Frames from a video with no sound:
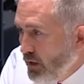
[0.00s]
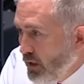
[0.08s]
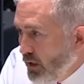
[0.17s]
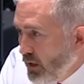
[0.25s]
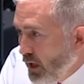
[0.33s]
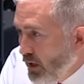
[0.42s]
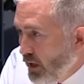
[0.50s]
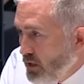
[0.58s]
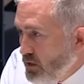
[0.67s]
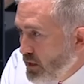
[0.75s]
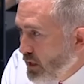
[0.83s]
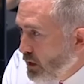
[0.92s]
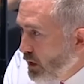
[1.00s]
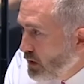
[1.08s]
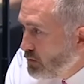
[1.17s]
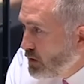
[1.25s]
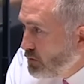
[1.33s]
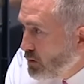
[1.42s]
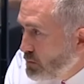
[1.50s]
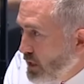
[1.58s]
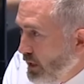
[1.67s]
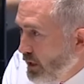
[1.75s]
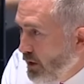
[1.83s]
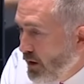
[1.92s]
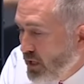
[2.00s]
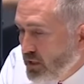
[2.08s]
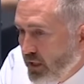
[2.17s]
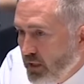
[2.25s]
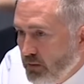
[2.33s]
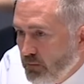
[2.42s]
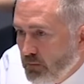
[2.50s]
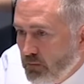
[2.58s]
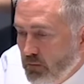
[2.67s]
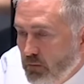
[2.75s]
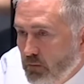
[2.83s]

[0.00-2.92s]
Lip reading: So that's what we're trying to do. That's what we're trying to do today to get a simple